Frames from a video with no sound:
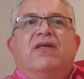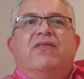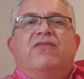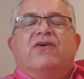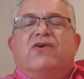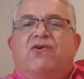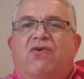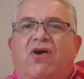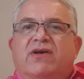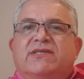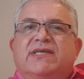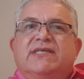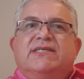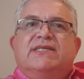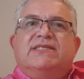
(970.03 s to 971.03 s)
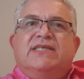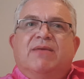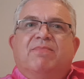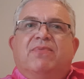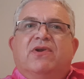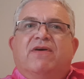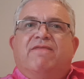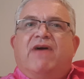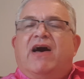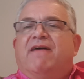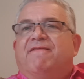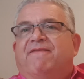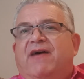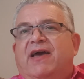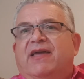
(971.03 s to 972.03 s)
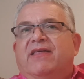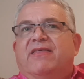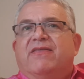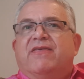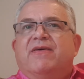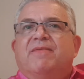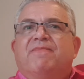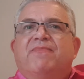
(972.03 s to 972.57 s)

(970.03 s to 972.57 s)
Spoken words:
The cross is a symbol of our faith.